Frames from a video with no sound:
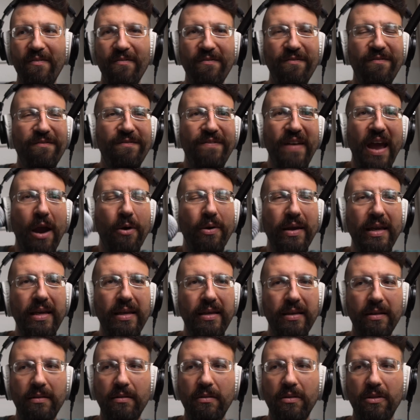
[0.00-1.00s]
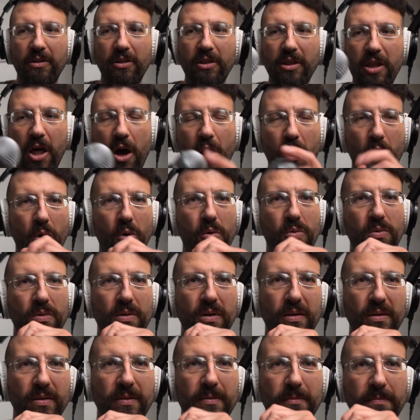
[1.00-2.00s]
very low
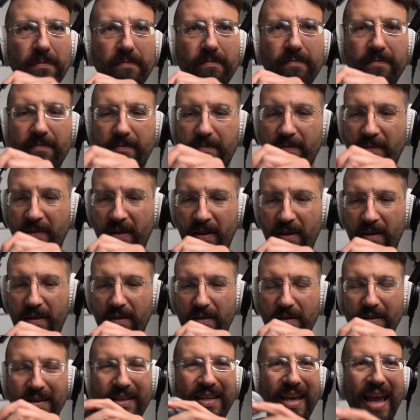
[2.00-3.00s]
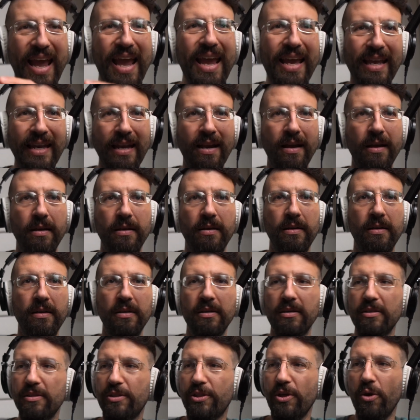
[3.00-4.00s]
gain.
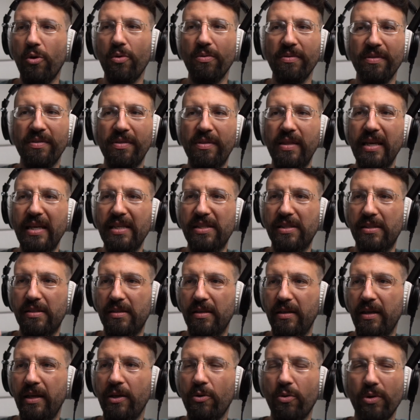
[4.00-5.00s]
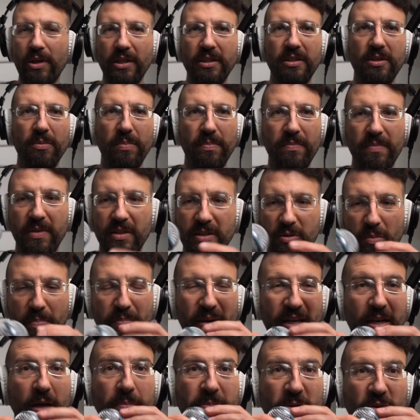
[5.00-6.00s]
So this, in order to, to
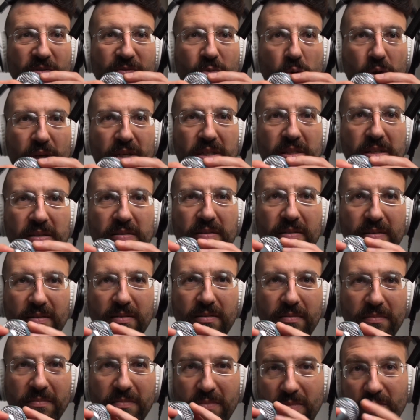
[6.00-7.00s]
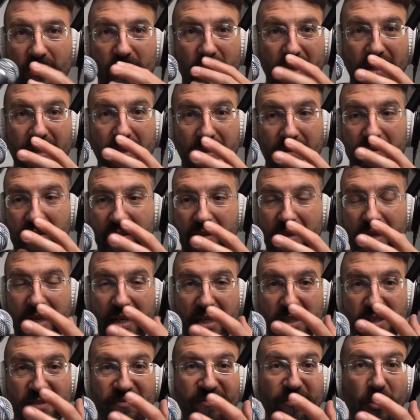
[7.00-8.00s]
pick up your voice, like in
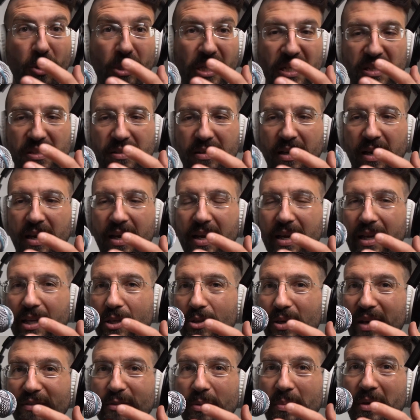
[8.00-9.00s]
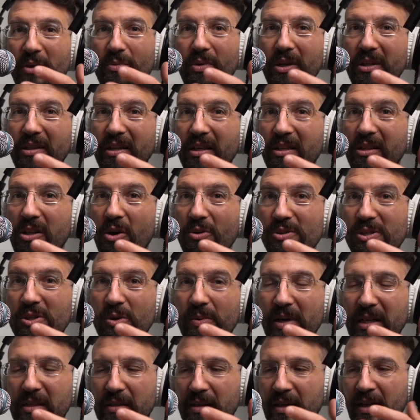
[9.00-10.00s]
its fullest, you have to be really close
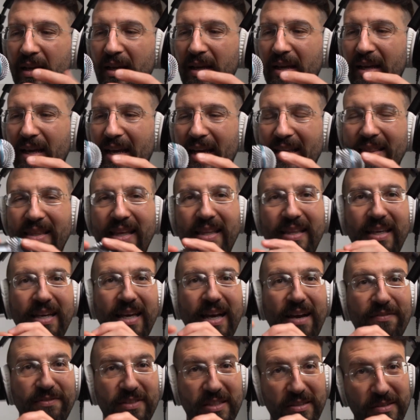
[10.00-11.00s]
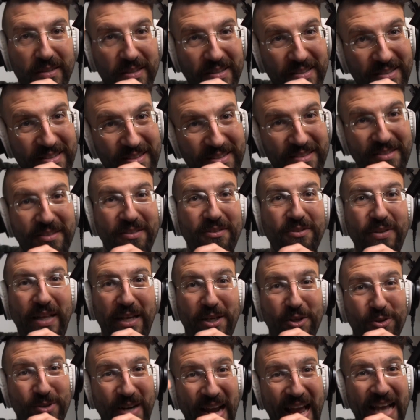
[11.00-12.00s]
to it, and then they have to
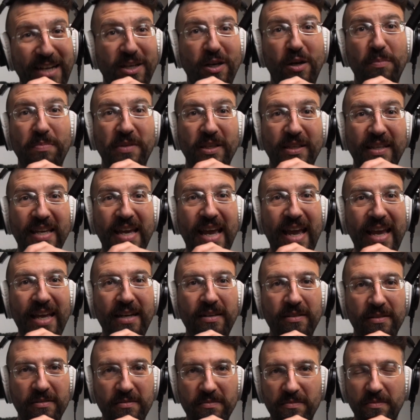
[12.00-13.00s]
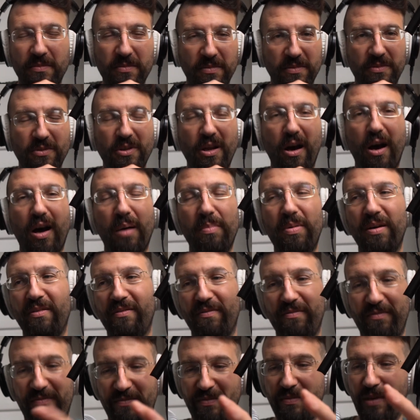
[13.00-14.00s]
like crank up the gain knob
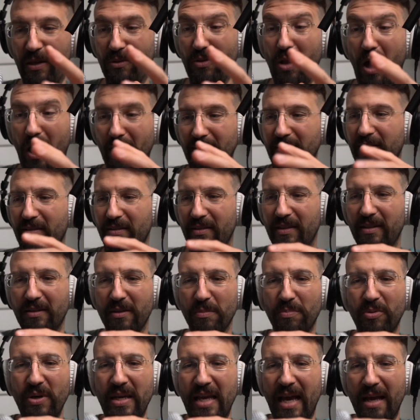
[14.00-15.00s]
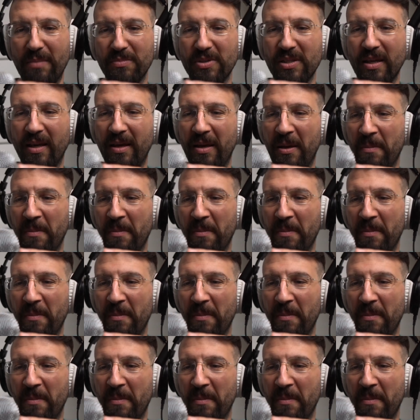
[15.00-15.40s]
a lot in the preamps.